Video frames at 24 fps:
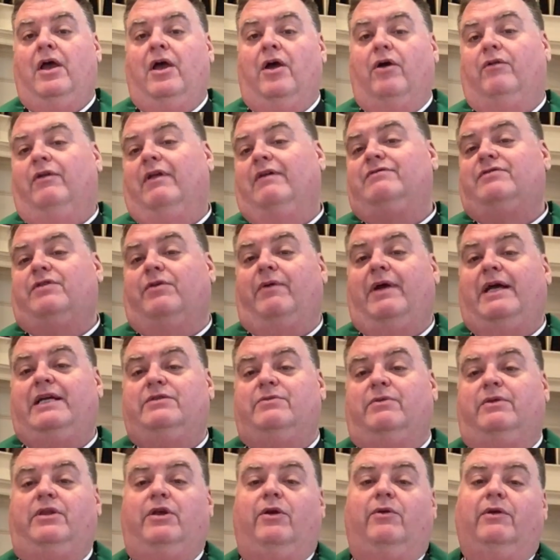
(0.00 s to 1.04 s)
who lives and reigns
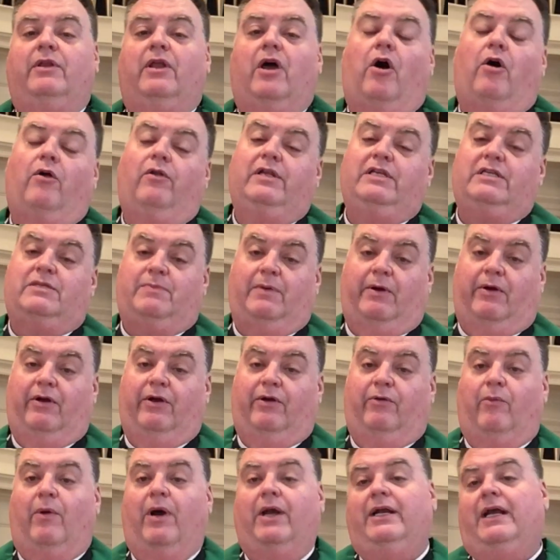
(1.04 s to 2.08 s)
with you in the Holy
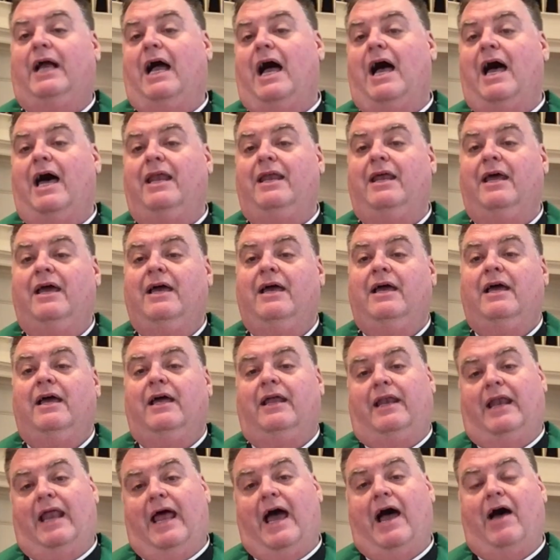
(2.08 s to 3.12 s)
Spirit, one
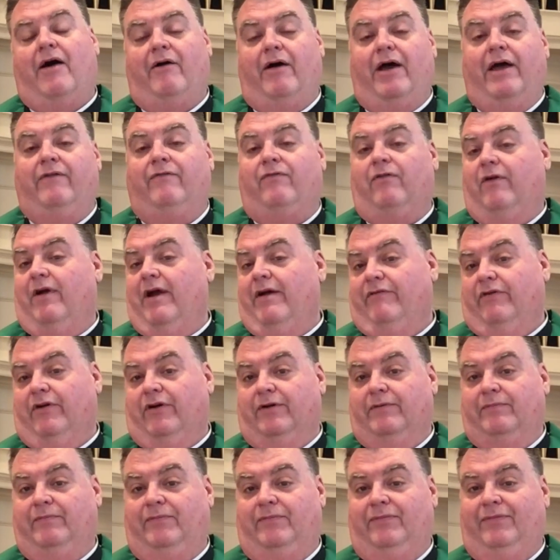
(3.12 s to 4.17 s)
God, now and
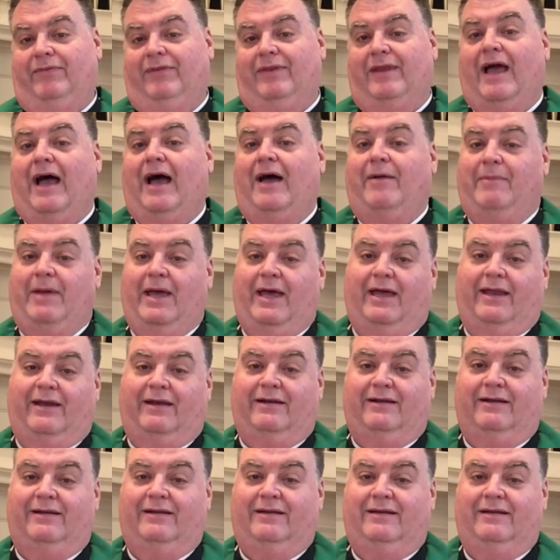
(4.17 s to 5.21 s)
forever. Amen.
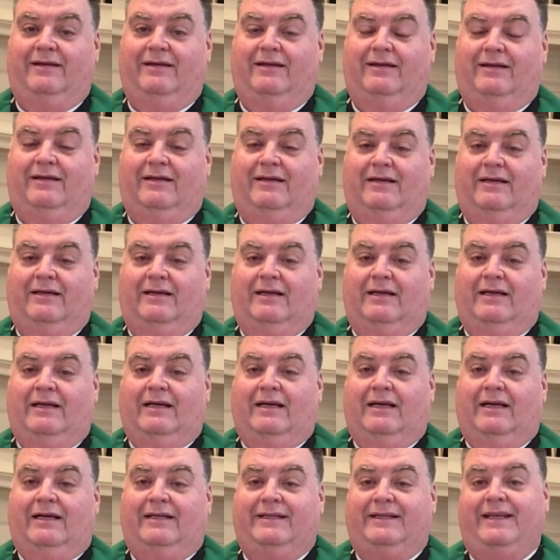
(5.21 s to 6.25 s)

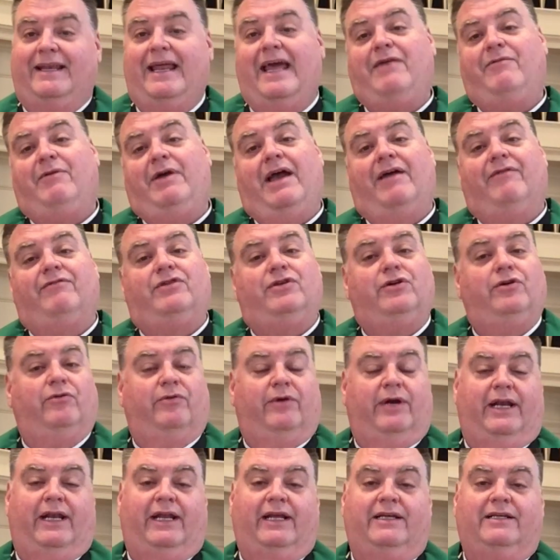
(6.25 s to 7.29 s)
Today we have two
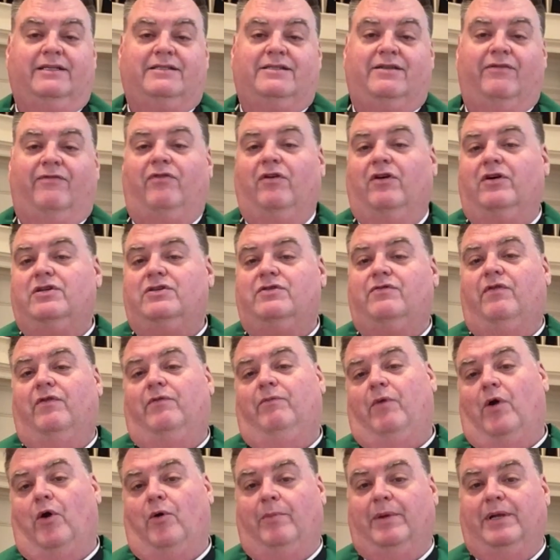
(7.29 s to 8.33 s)
readings, the first from
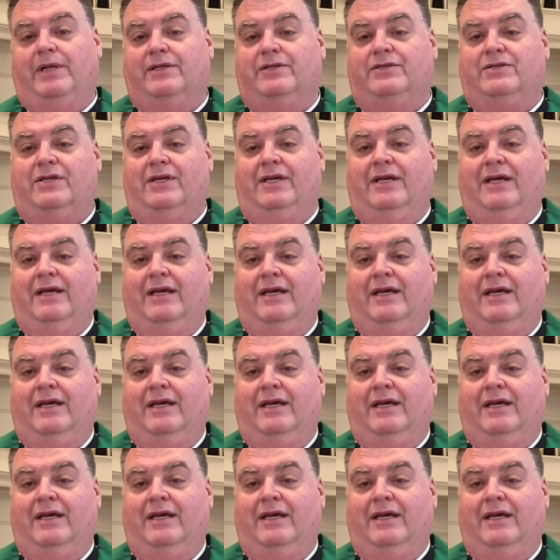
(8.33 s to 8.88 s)
Romans.